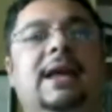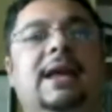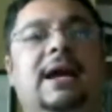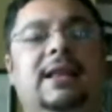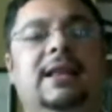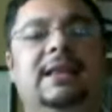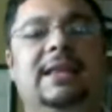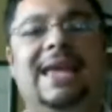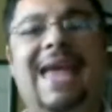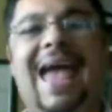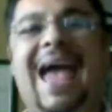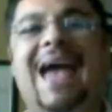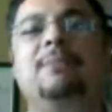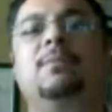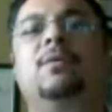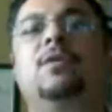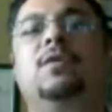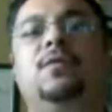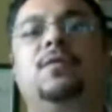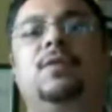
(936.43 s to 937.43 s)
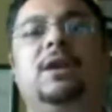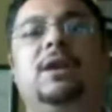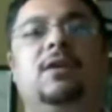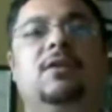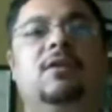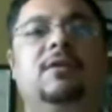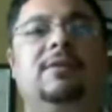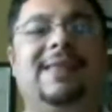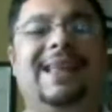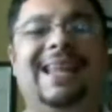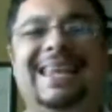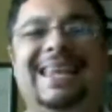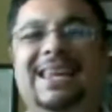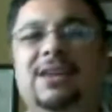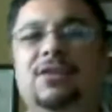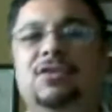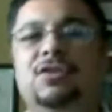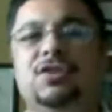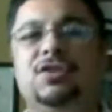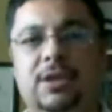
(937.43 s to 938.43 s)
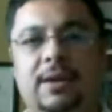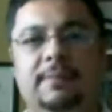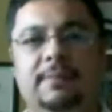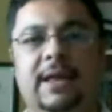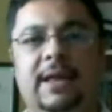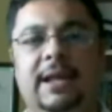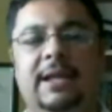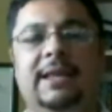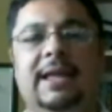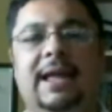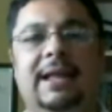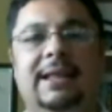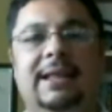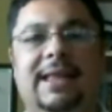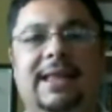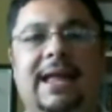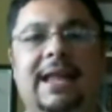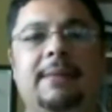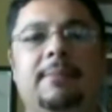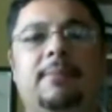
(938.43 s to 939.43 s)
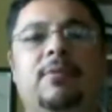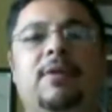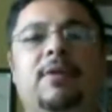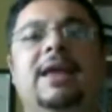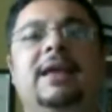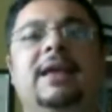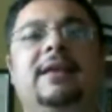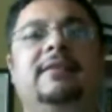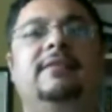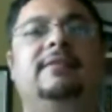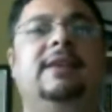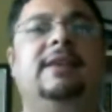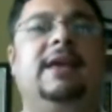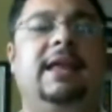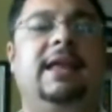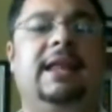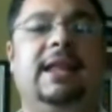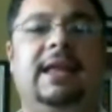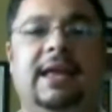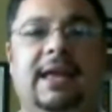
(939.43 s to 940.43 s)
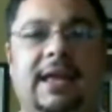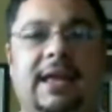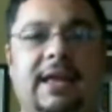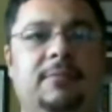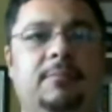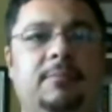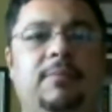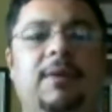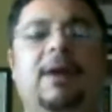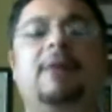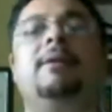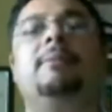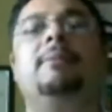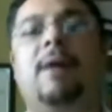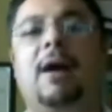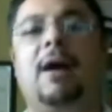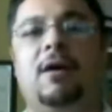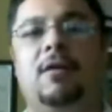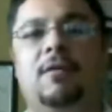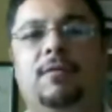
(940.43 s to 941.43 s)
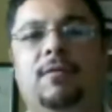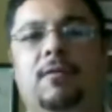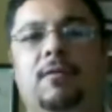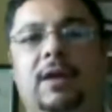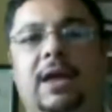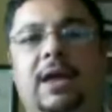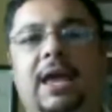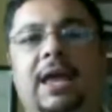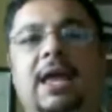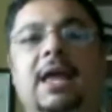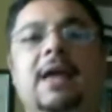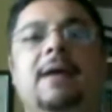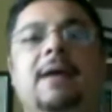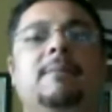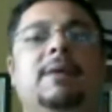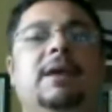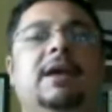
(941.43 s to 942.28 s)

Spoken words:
the atmosphere, the leadership that it brings, it is very powerful, okay?